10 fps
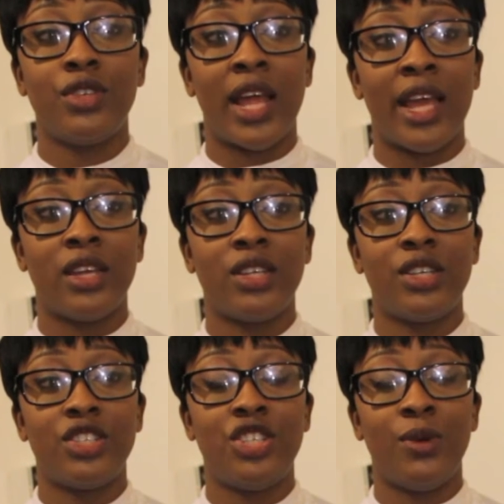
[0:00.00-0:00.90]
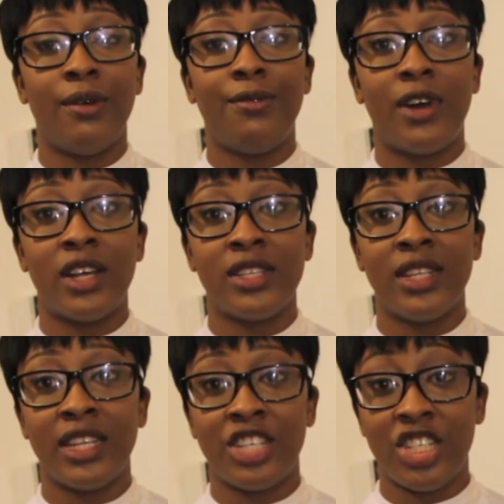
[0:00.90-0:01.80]
like, she went
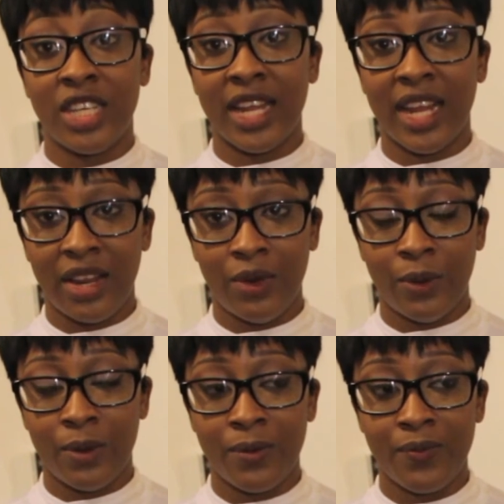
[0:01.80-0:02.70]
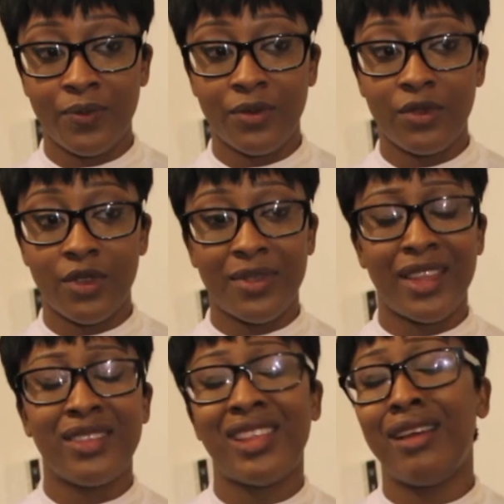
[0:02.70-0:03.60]
faster than she can handle. Do you know what I'm
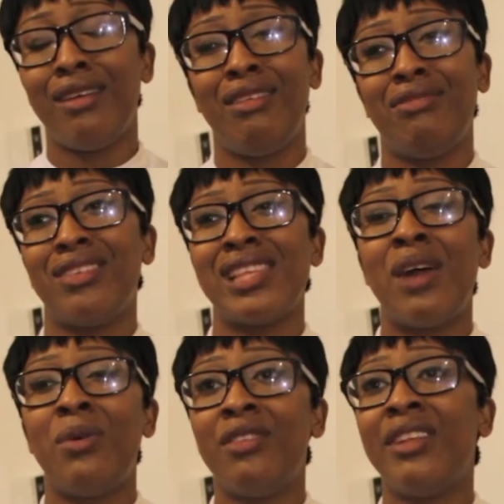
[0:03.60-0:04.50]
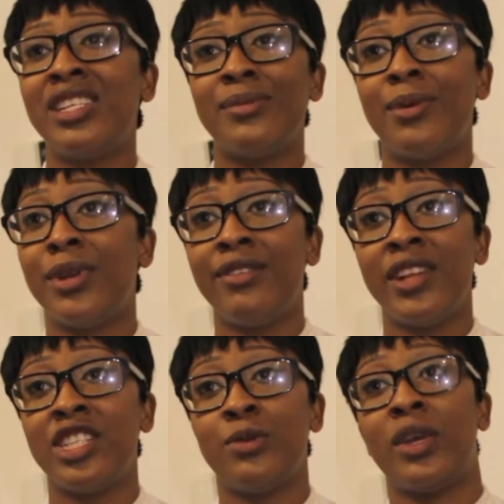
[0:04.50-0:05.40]
saying? It's like a lot of guys, I want a
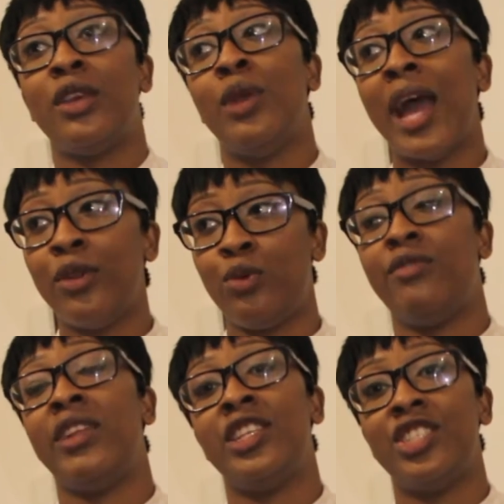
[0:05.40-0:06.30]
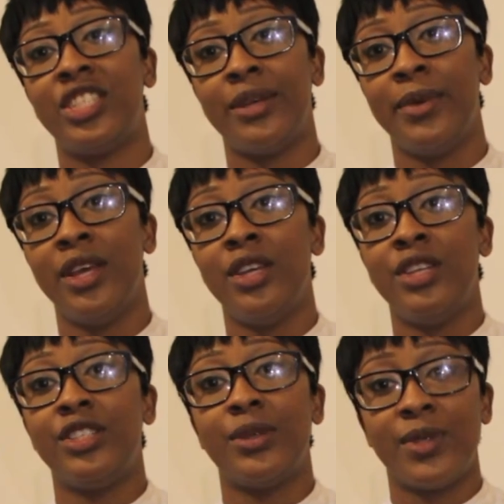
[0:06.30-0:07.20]
relationship. Can you handle a relationship? Do you
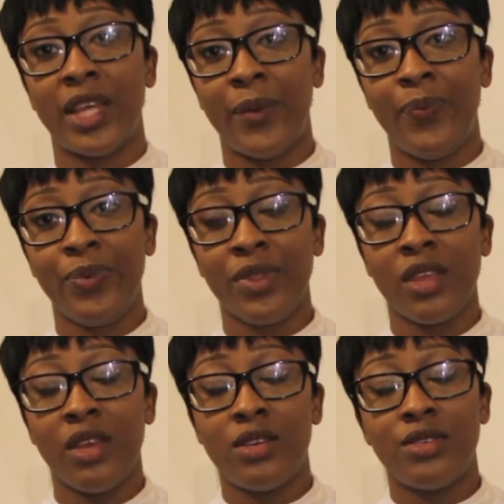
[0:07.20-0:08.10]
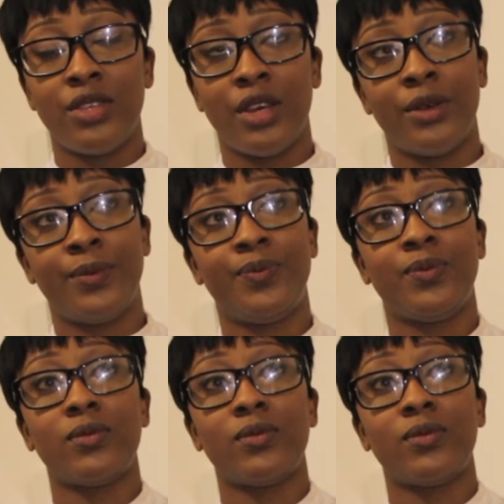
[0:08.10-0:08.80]
know what I'm saying? So